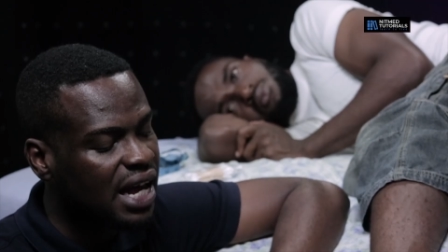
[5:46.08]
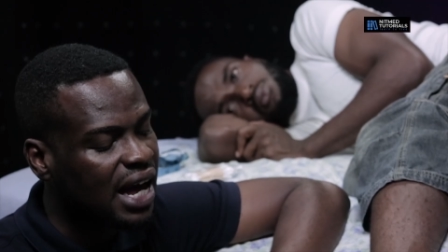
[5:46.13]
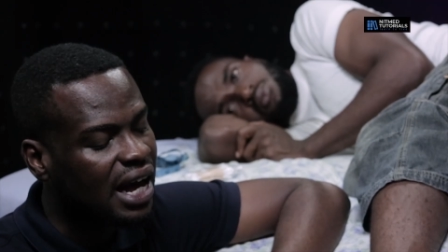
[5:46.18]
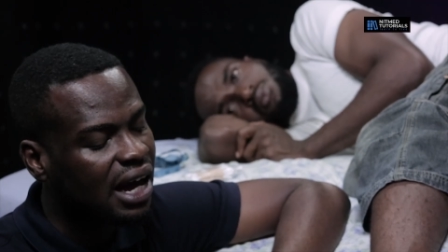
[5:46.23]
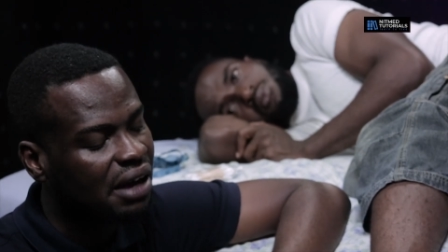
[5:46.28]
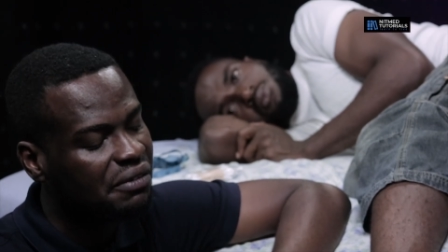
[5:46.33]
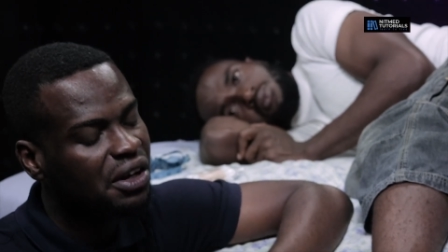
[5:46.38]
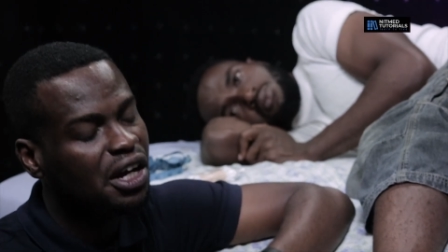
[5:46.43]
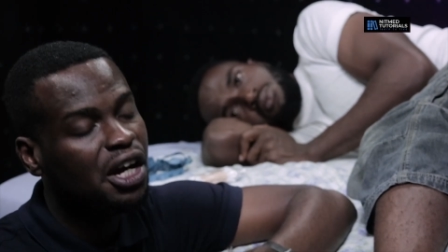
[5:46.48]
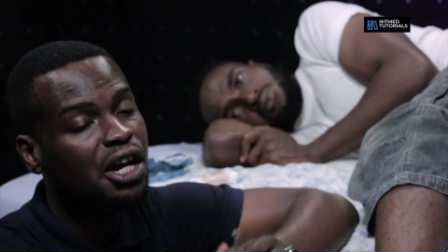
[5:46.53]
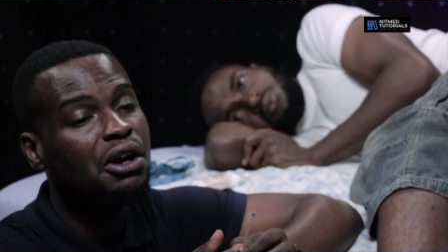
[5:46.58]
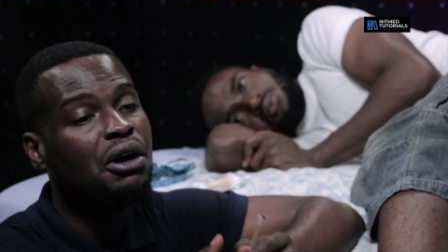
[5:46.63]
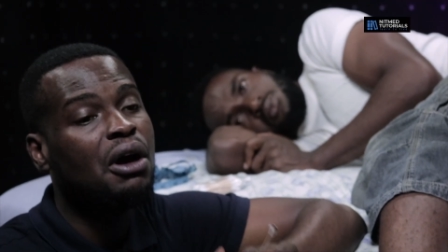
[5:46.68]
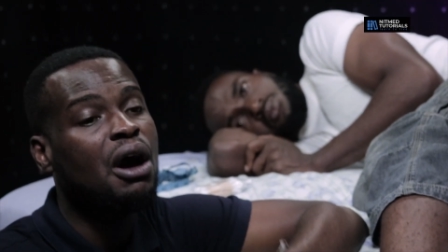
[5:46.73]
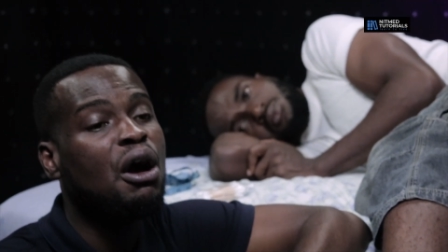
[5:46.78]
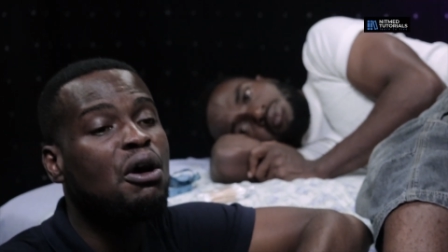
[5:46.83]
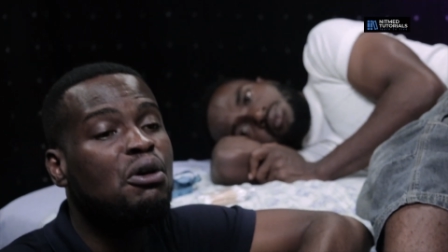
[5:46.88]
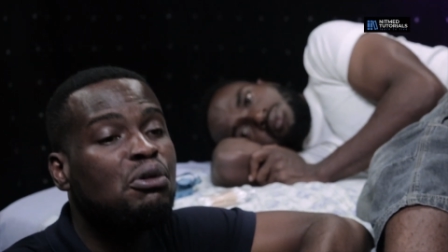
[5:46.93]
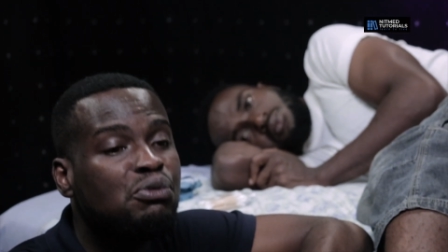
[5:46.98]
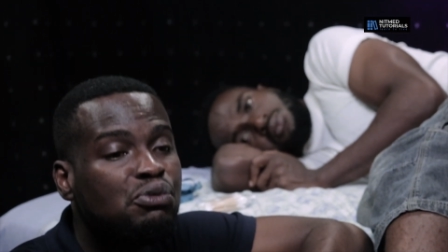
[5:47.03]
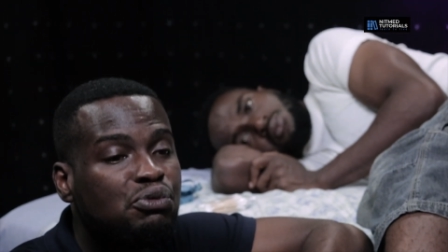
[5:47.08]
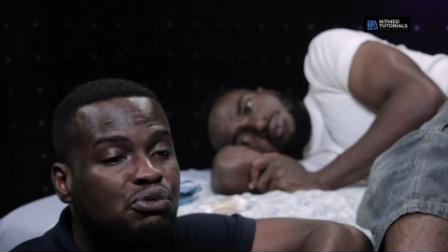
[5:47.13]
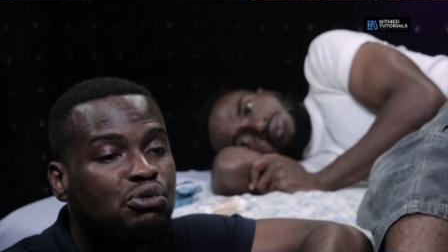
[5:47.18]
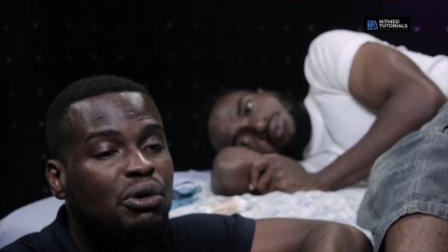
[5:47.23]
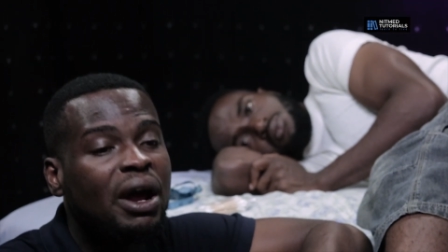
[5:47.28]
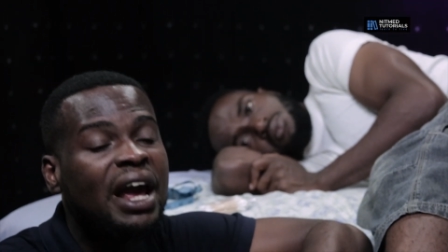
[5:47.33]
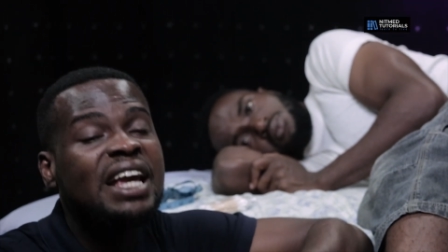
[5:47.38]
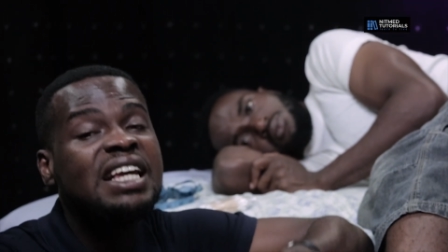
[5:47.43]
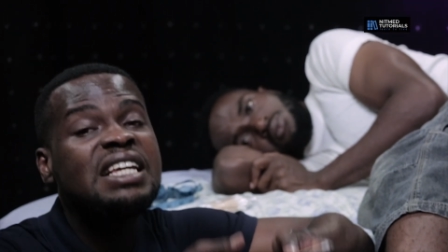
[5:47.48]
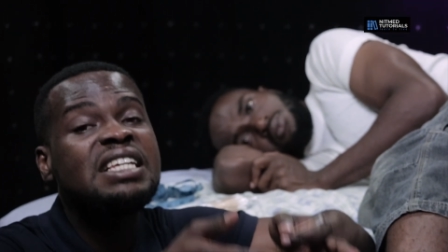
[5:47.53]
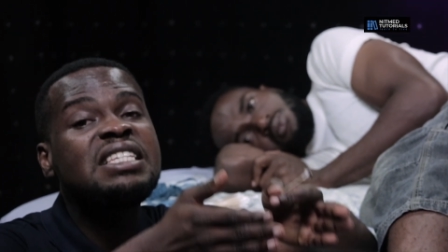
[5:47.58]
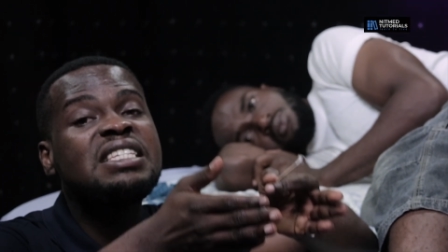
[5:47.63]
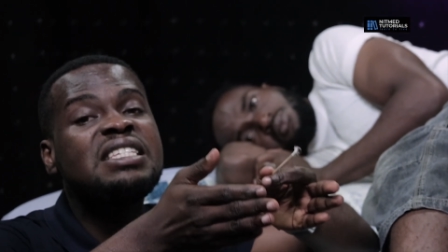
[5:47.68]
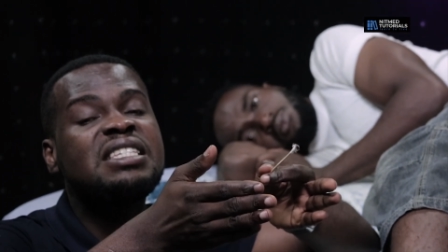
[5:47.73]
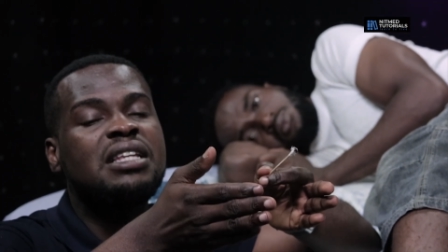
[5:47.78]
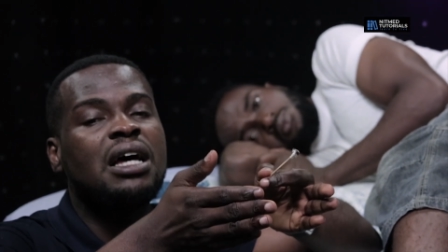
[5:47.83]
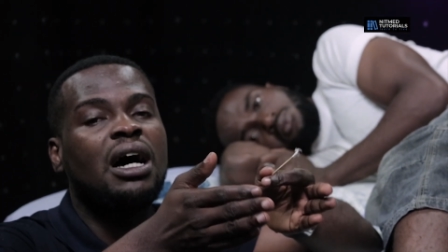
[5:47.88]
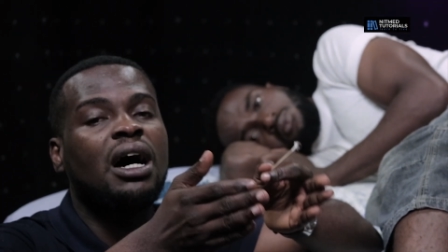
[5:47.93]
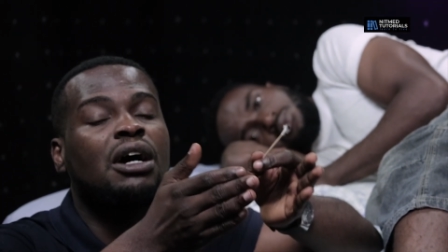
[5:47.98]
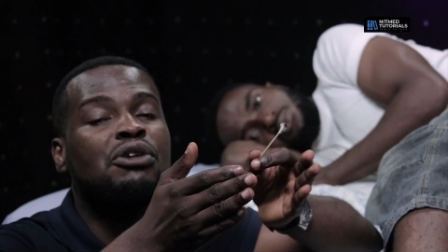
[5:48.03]
have a
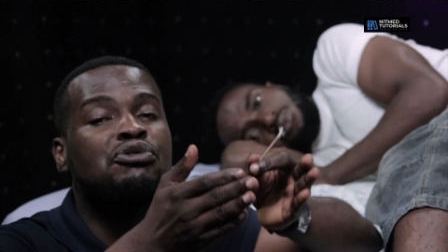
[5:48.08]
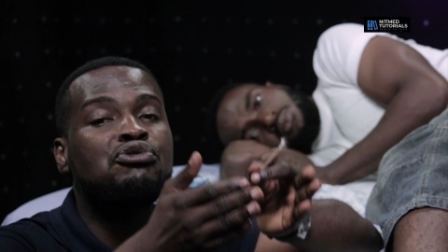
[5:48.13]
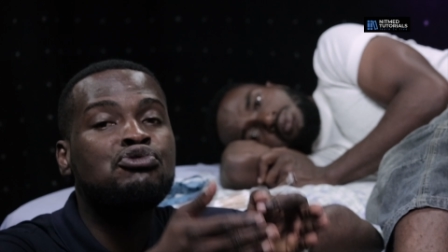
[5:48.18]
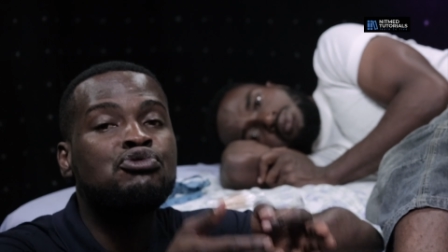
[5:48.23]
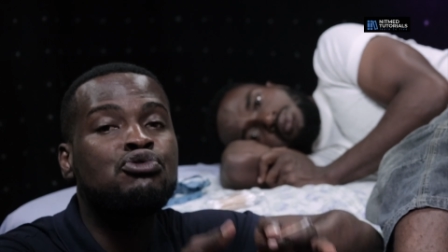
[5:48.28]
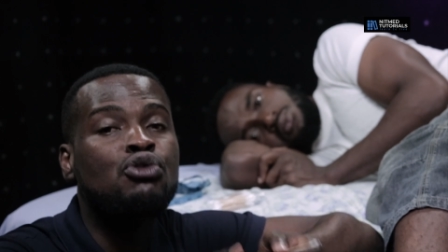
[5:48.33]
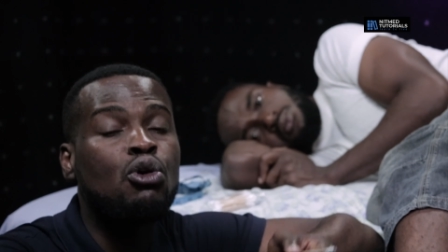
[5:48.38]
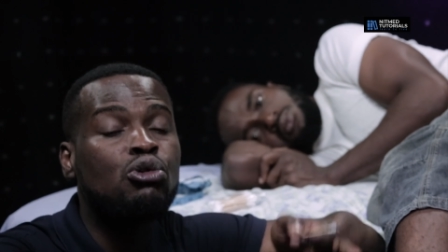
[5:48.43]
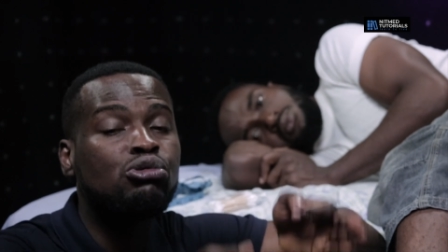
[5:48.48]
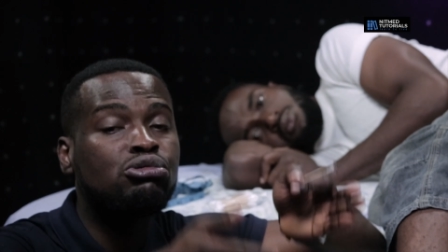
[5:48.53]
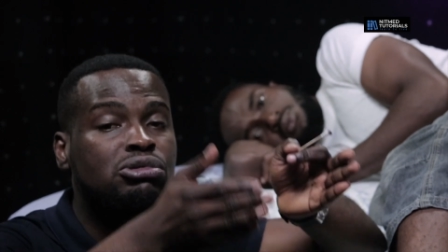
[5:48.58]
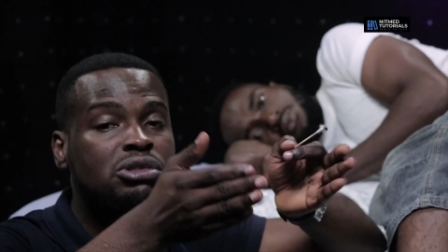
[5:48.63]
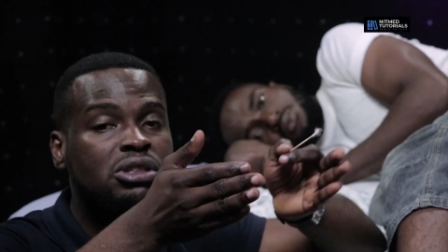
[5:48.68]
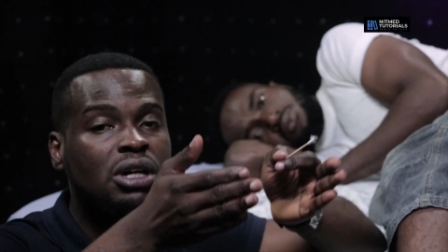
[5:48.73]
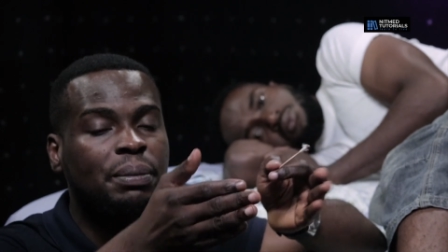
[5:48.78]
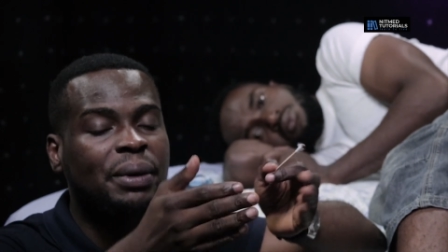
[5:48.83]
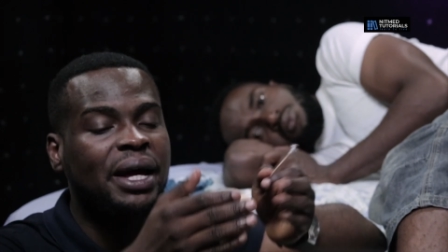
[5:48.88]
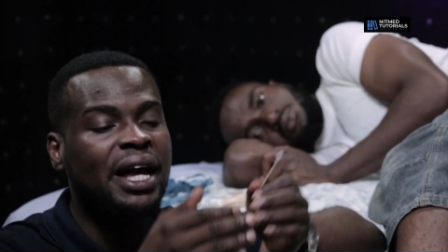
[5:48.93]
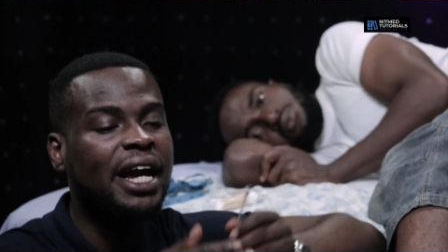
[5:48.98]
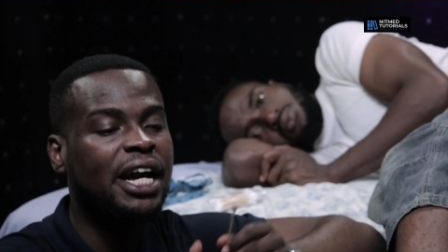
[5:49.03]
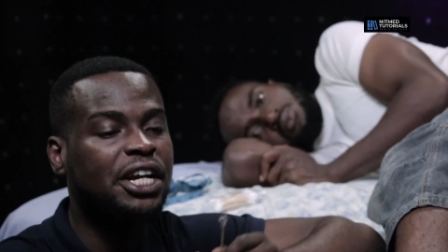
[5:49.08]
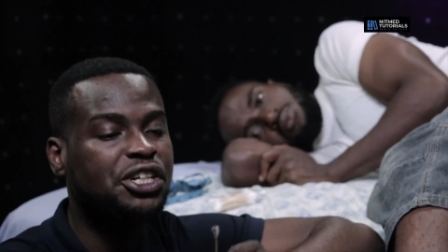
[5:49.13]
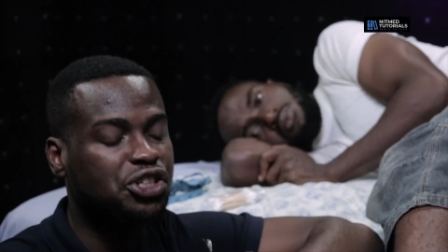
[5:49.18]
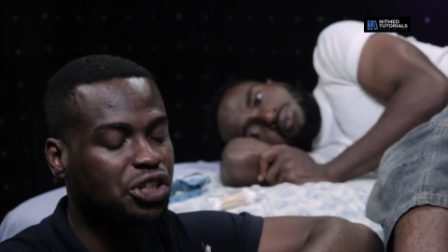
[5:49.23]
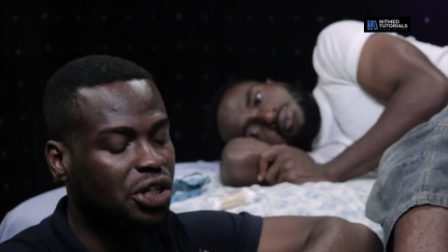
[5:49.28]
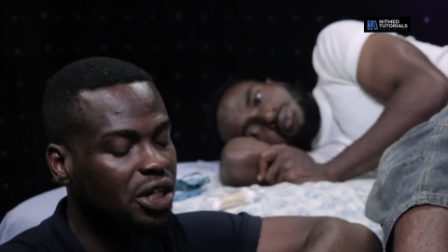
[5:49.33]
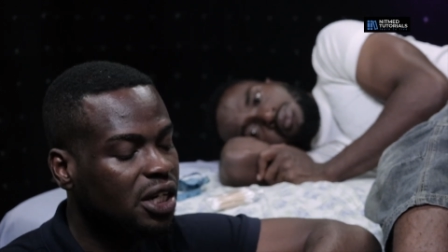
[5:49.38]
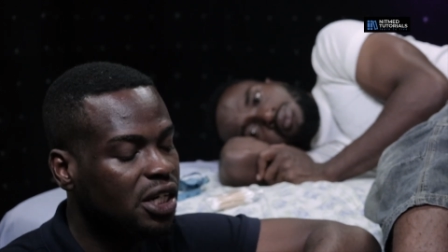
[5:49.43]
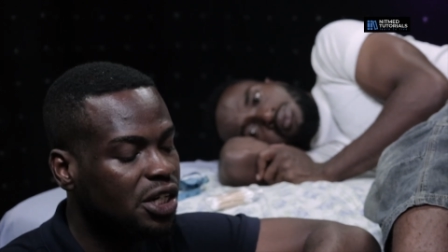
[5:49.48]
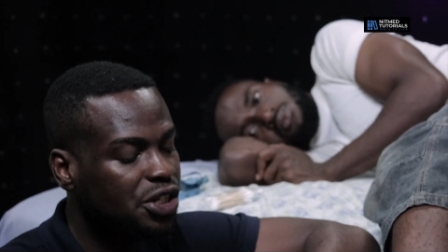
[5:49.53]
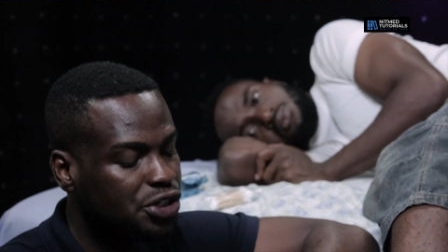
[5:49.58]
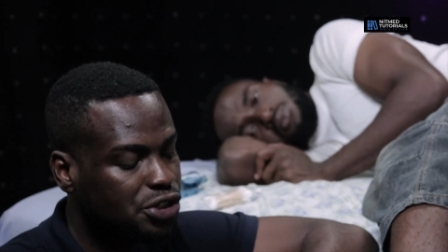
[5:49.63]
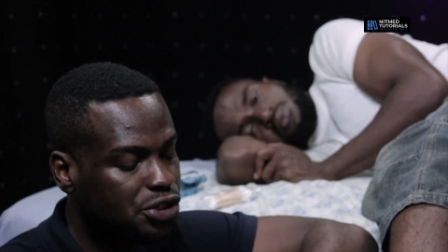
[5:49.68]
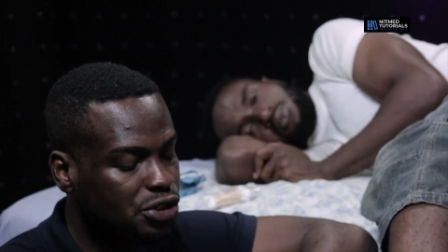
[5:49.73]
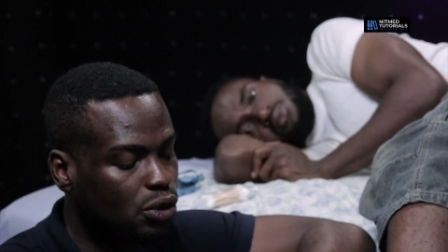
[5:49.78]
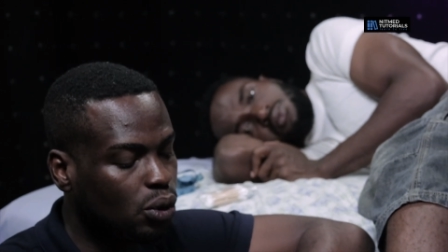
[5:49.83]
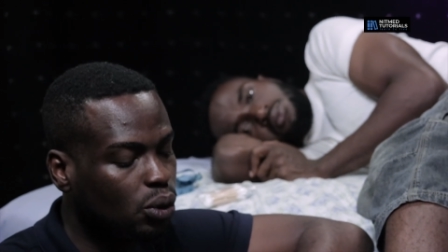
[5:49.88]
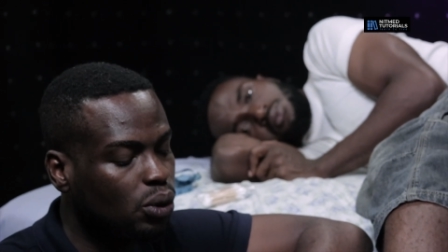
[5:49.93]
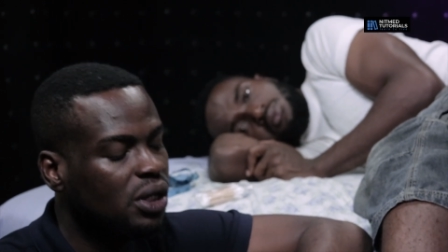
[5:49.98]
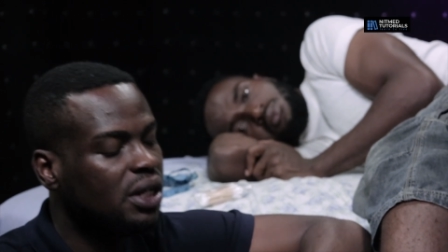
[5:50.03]
raised and rolled up edge.
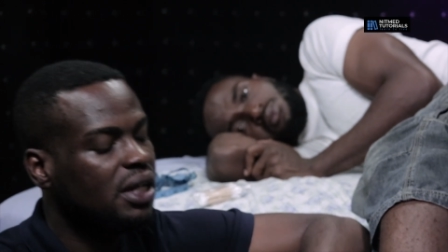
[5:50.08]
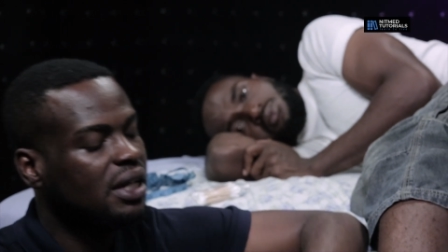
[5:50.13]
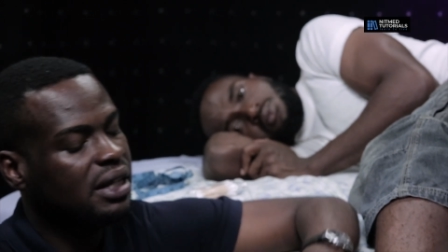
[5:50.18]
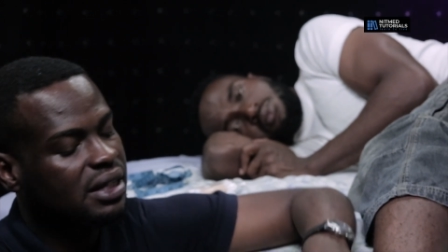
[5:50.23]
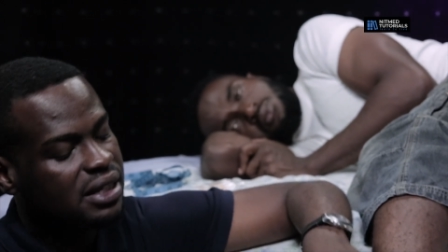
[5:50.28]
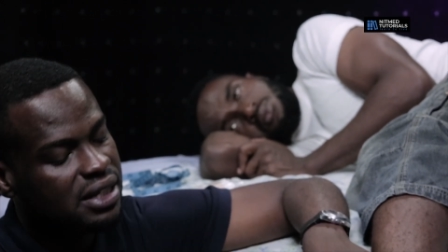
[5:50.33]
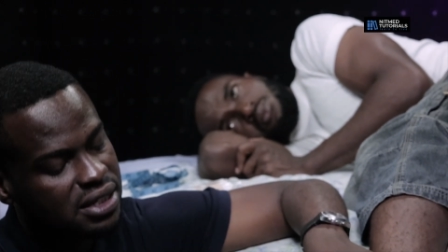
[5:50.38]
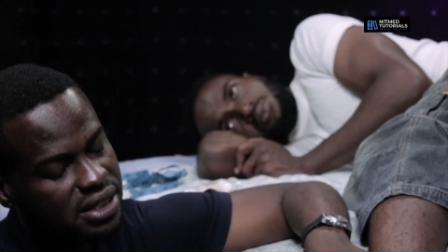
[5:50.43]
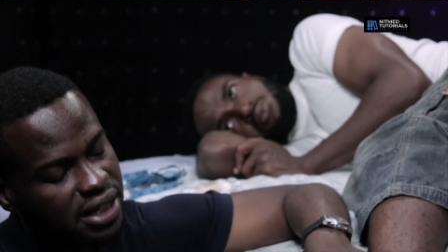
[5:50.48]
So the